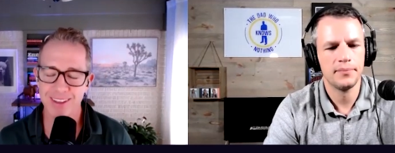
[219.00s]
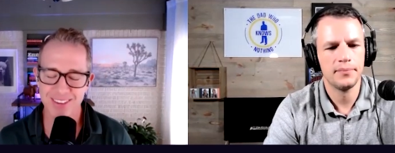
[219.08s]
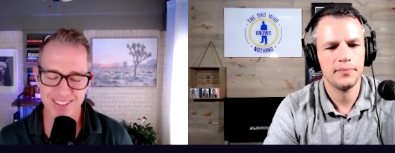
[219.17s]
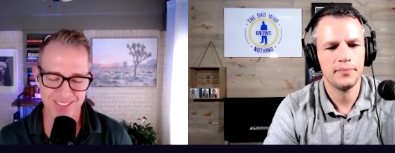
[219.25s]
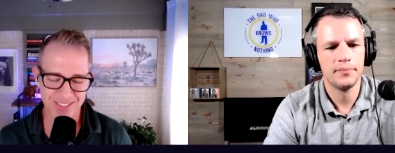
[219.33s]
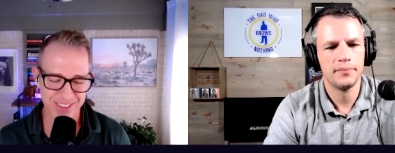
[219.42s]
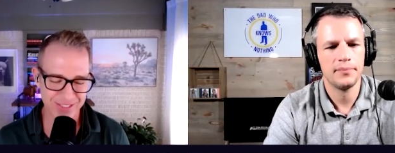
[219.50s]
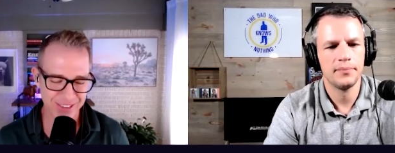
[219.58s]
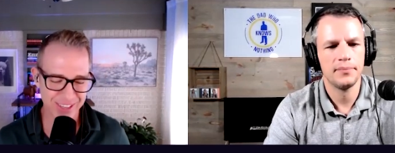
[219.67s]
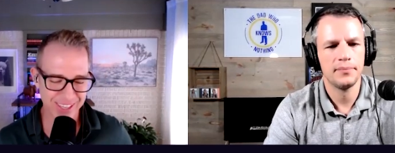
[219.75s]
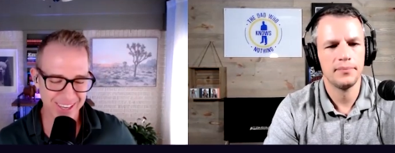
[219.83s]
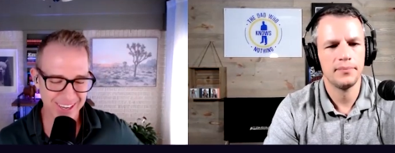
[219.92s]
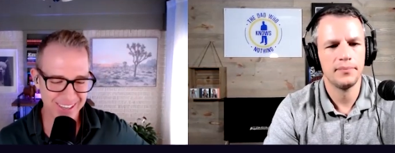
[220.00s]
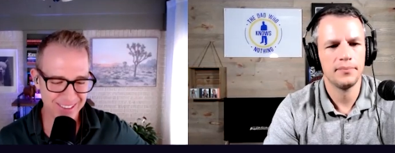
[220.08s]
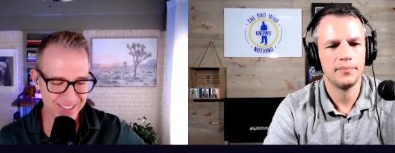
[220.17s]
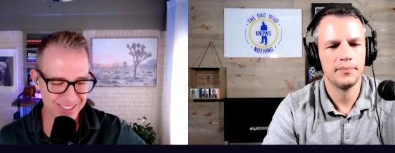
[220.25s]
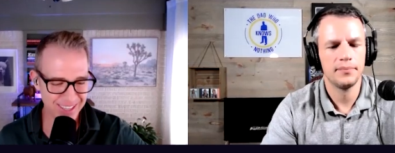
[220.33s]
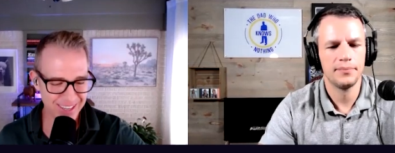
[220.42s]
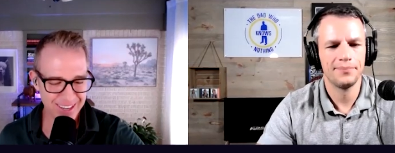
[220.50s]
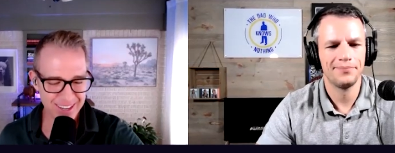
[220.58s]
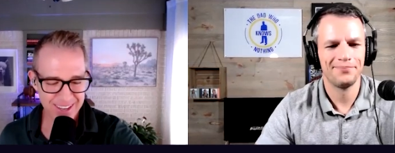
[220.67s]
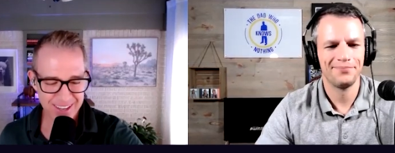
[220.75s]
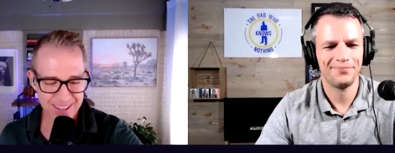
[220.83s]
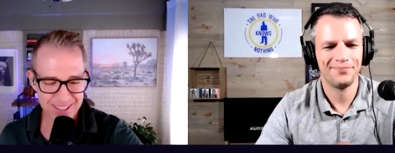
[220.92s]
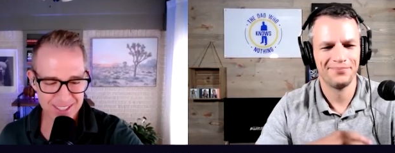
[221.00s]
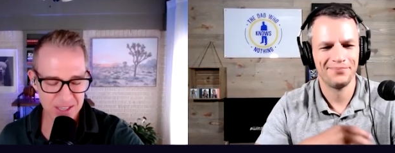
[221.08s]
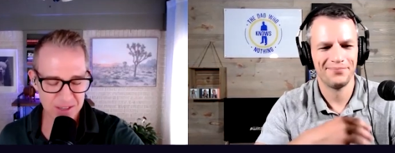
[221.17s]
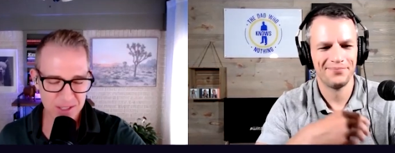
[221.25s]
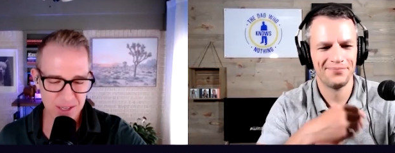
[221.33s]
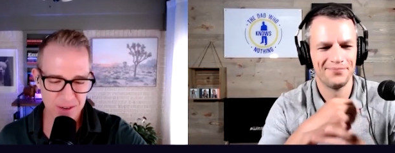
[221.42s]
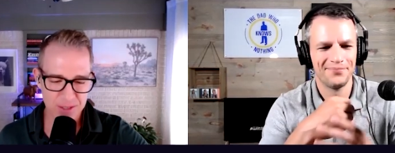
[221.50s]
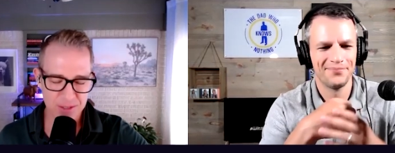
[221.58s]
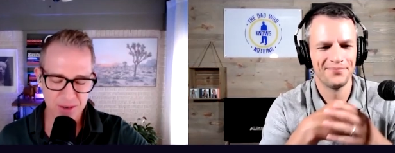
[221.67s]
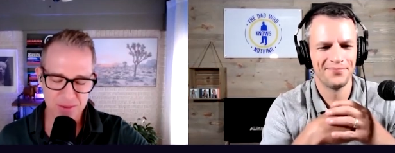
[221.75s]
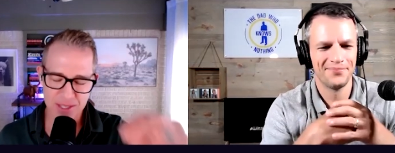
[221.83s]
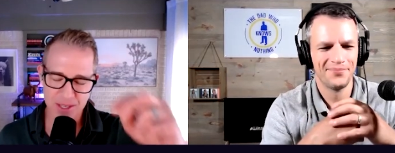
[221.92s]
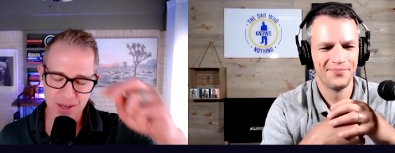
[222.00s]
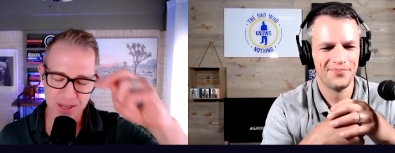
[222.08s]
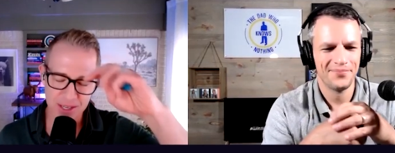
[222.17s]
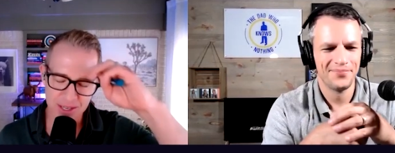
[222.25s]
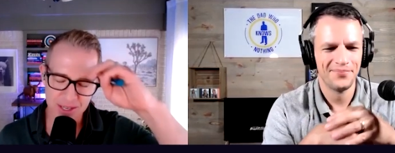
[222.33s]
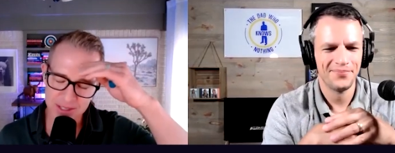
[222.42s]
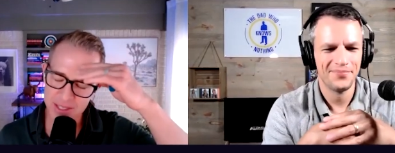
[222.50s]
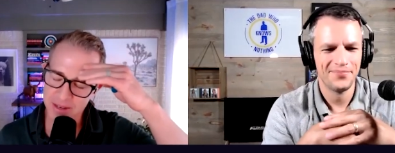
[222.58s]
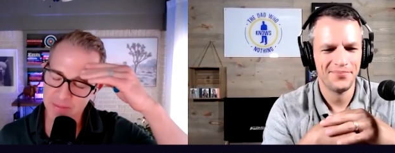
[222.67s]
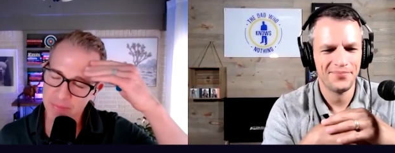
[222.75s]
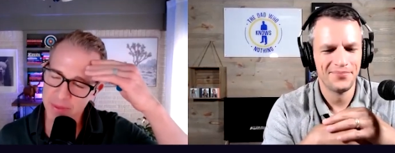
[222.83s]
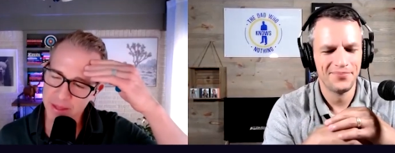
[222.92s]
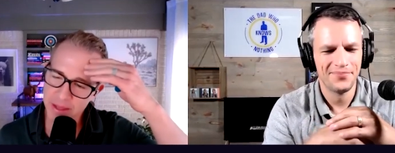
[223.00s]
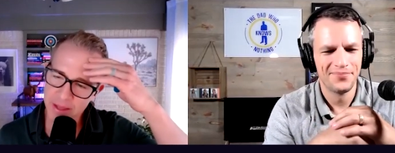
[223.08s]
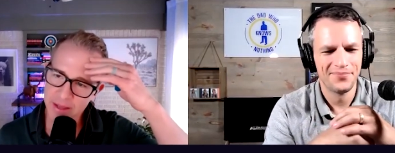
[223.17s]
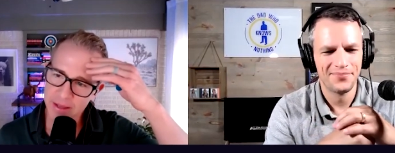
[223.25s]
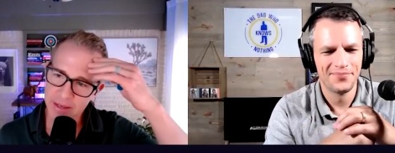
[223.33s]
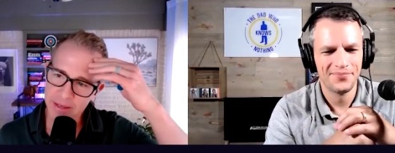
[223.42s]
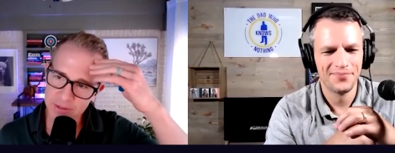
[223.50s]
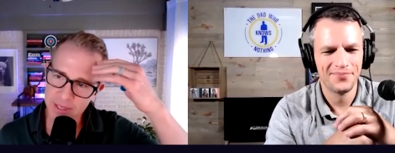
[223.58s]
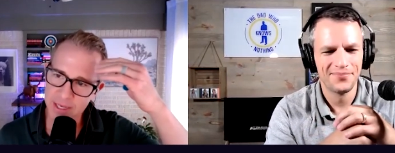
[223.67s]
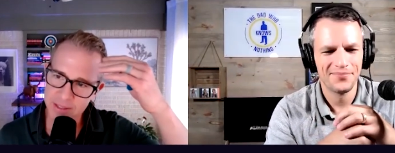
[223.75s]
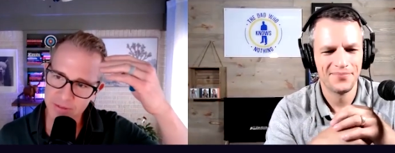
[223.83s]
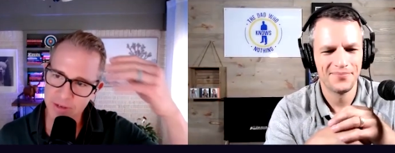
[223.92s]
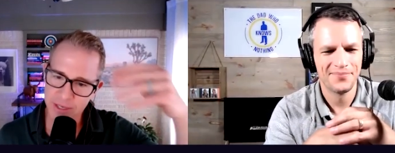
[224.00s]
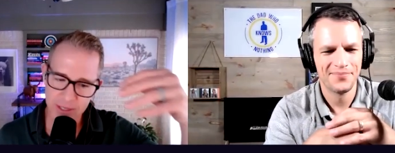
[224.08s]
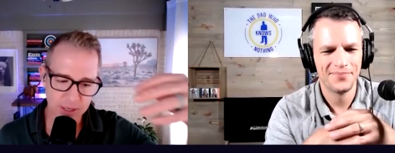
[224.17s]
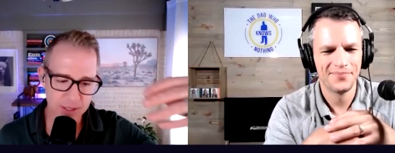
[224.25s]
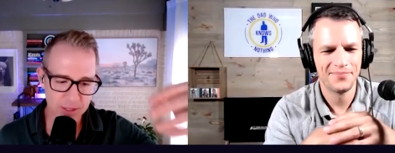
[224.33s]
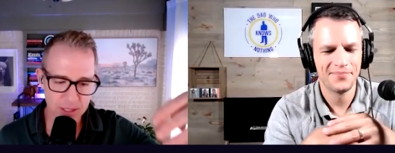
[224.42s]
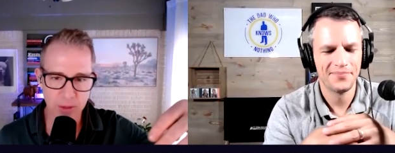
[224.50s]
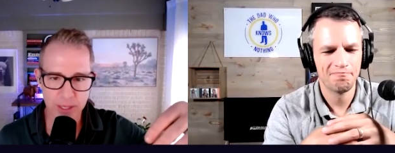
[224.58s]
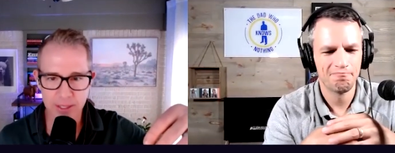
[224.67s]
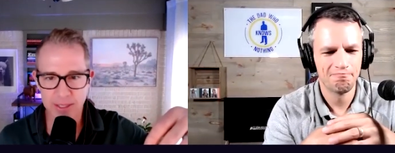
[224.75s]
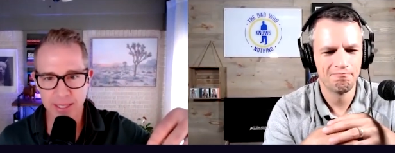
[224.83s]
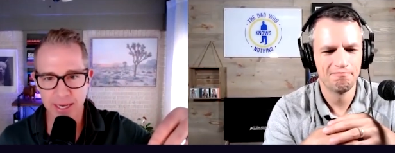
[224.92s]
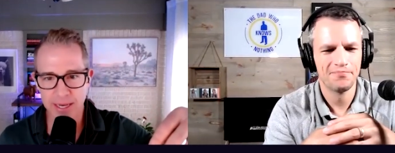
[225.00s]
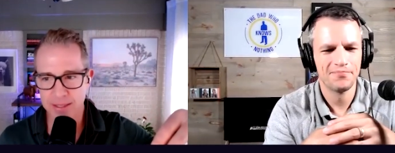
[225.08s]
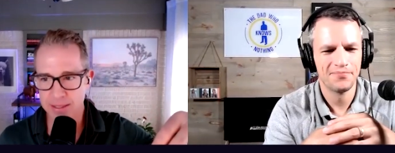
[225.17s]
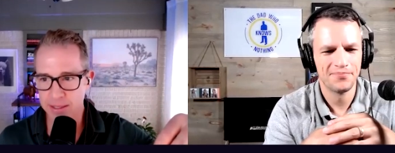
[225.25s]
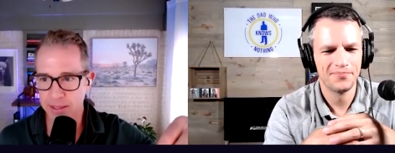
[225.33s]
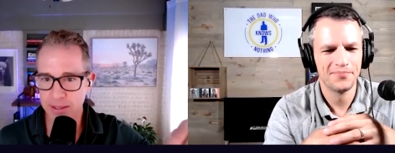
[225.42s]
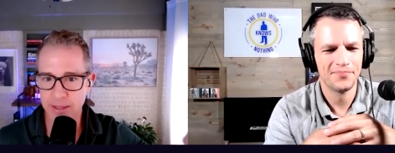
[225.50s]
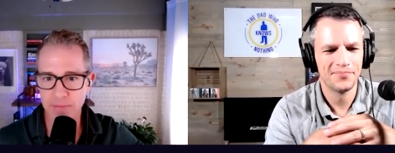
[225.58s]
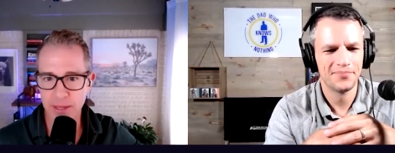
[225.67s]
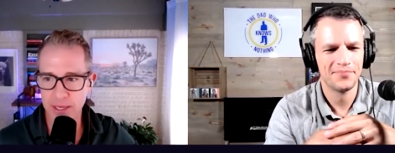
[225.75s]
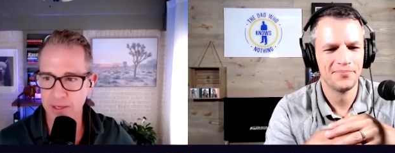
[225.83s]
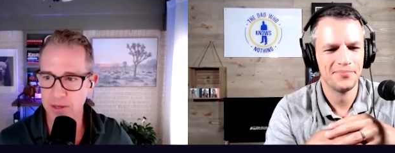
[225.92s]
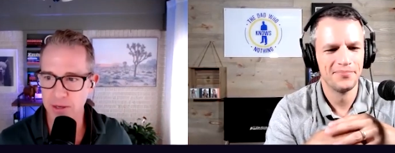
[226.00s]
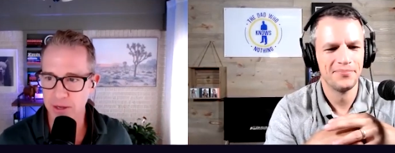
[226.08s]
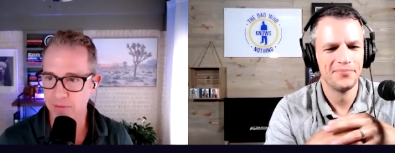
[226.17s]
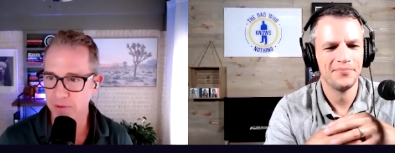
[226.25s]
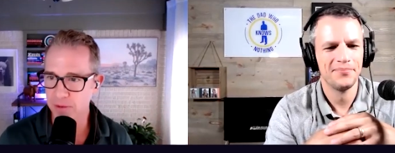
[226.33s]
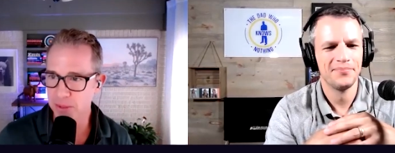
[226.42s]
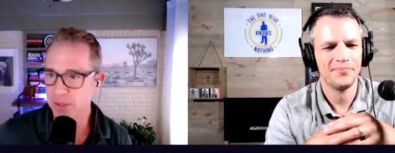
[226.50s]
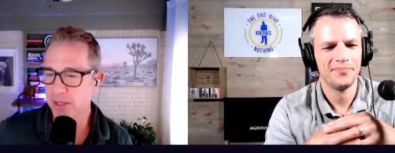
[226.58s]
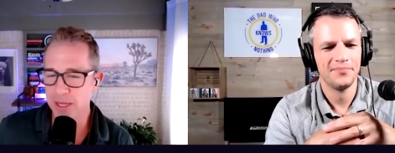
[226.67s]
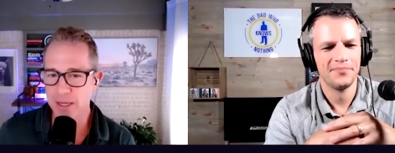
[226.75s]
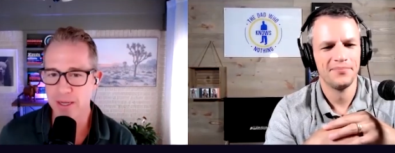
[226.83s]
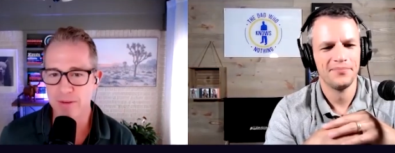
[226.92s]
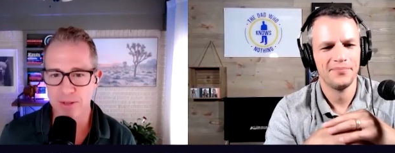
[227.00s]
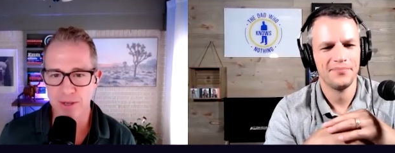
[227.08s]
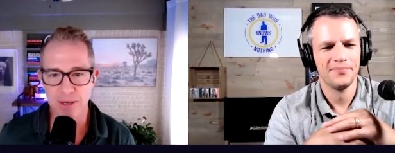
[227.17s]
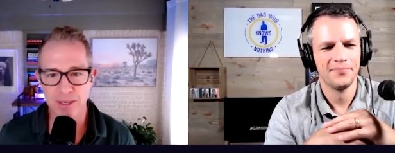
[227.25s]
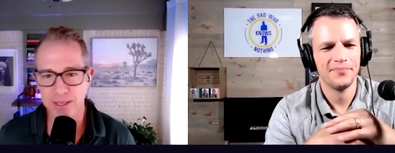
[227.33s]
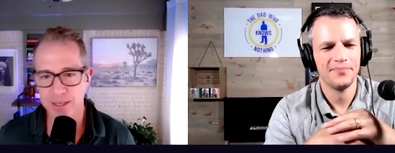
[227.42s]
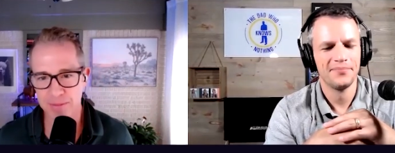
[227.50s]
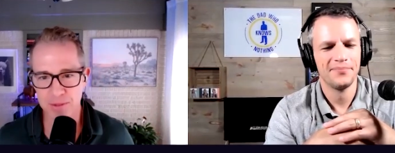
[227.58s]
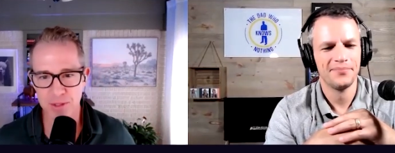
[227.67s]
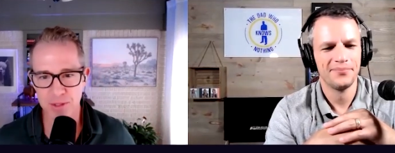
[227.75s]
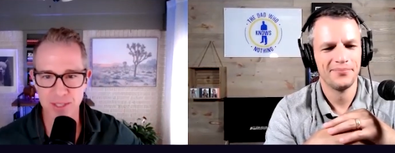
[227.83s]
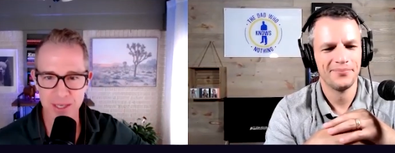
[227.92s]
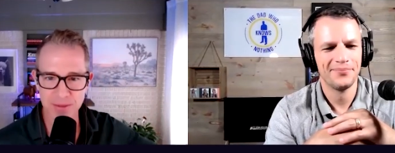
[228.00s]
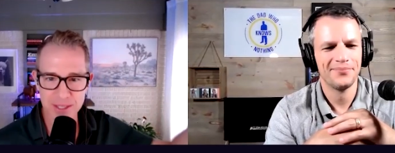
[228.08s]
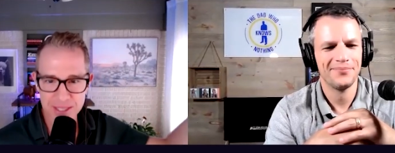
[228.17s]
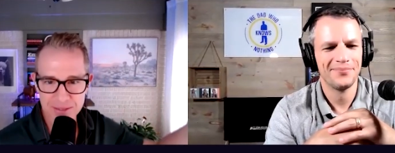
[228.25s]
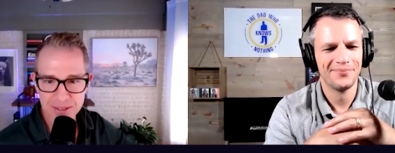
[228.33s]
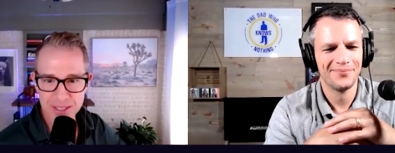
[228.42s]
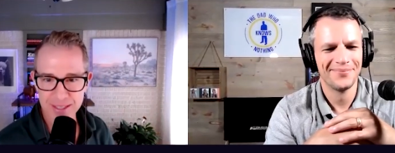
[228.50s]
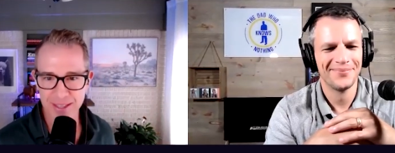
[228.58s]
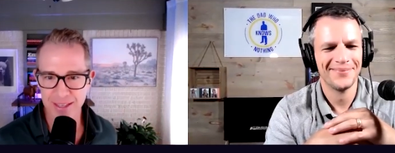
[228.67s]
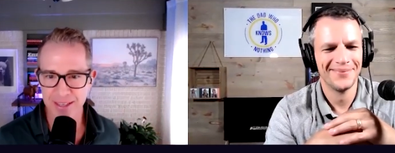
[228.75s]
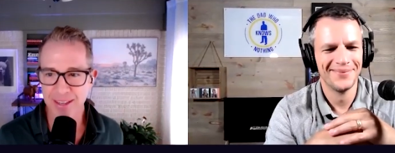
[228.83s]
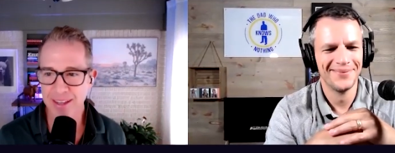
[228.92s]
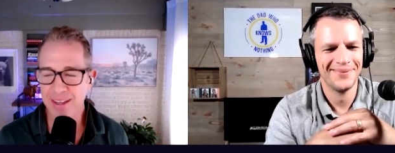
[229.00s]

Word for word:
Speaker 1: he was a pretty funny guy. He was uh, in the Secret Service for almost 30 years, and like those guys are very good at stoically standing still and making you uncomfortable. Uh, I've learned, and I'm sure you've seen them on TV. Like,